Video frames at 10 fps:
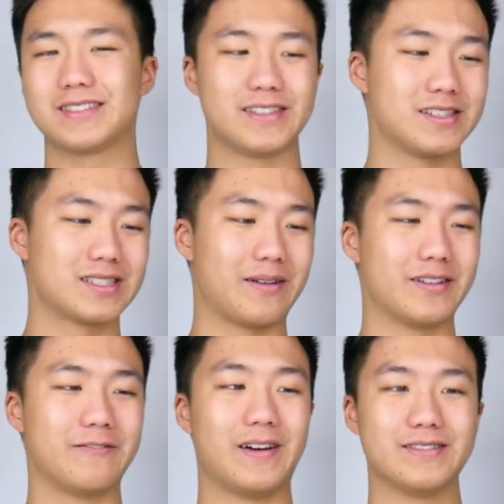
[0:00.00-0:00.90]
this thing can solve
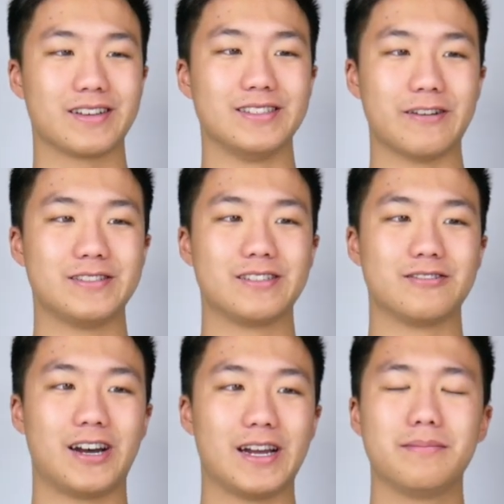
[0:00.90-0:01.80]
it in 5 seconds every single
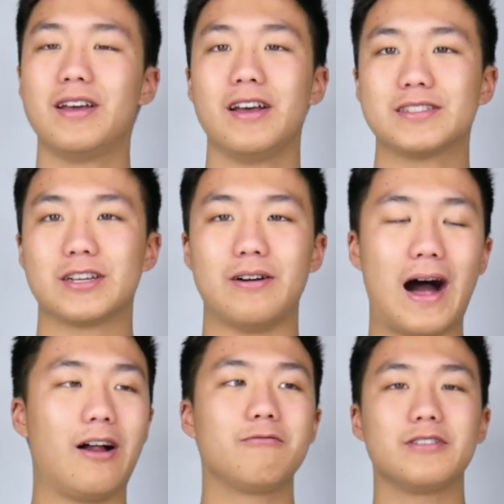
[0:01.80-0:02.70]
time, so
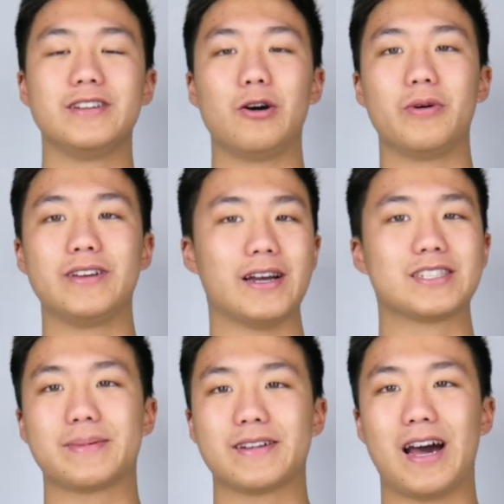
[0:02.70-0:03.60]
I don't really know what you guys
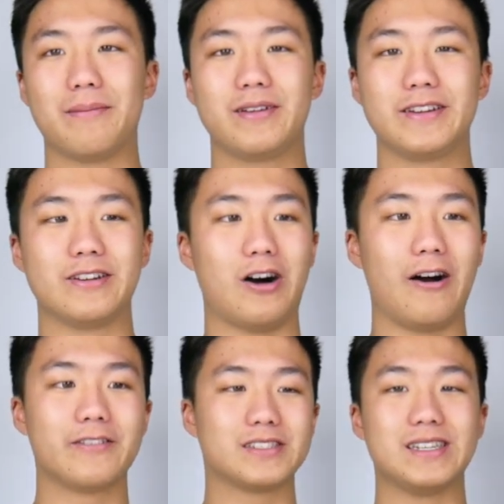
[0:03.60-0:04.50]
expect to happen. You know,
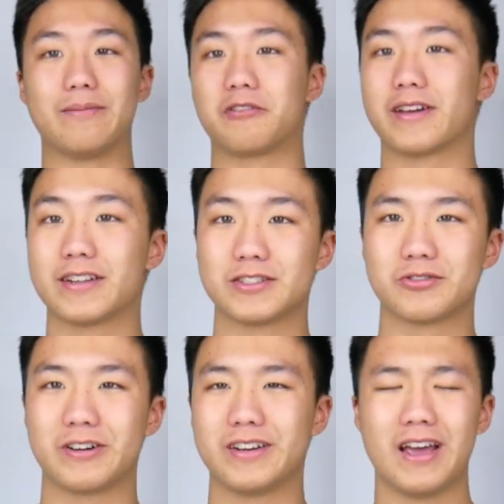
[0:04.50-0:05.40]
obviously I'm going to get
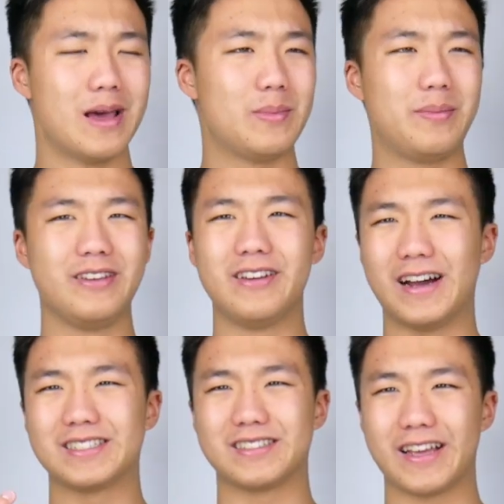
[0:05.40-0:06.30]
destroyed, maybe you
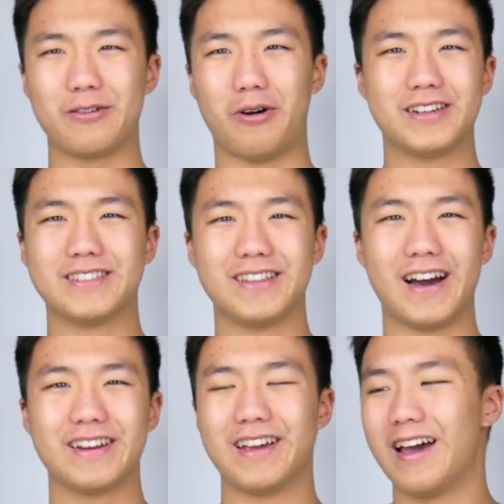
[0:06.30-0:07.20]
guys like watching
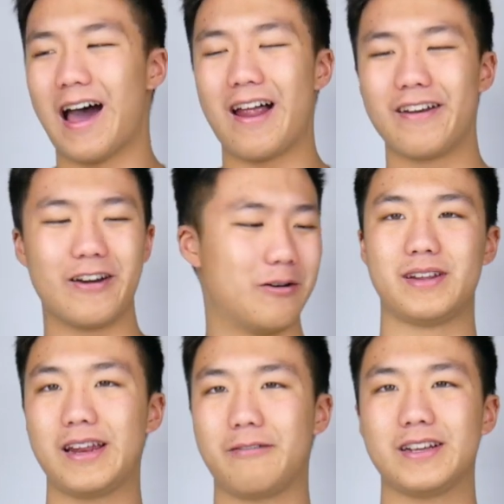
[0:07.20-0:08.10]
that, I don't know.
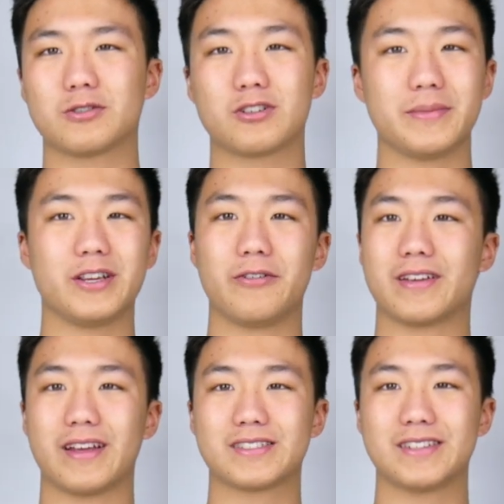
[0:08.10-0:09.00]
But anyways, we're going to be going
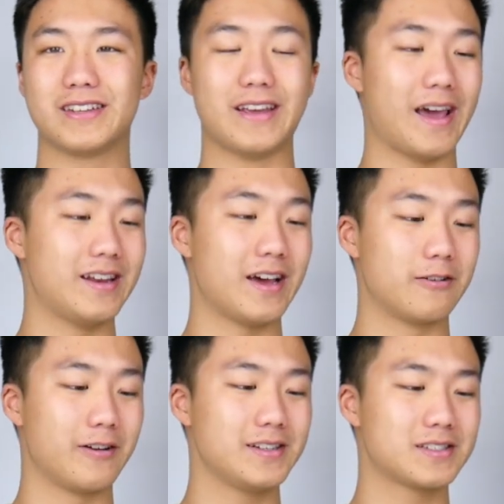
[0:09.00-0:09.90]
against it in a head-to-head
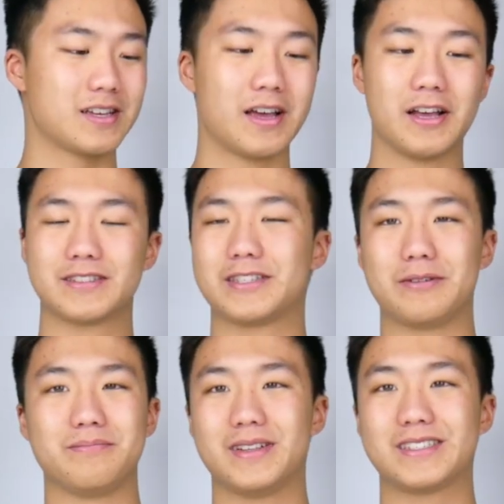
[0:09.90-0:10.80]
race,
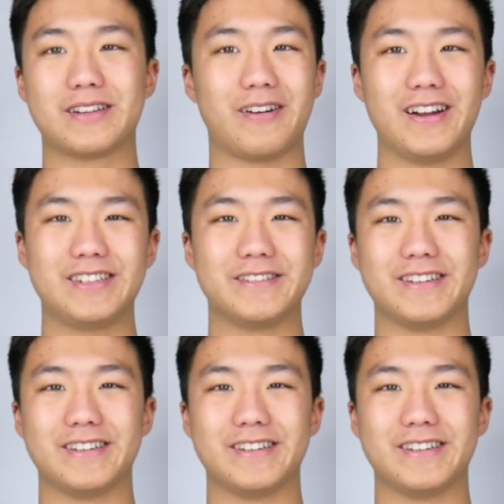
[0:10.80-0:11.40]
so let's get right into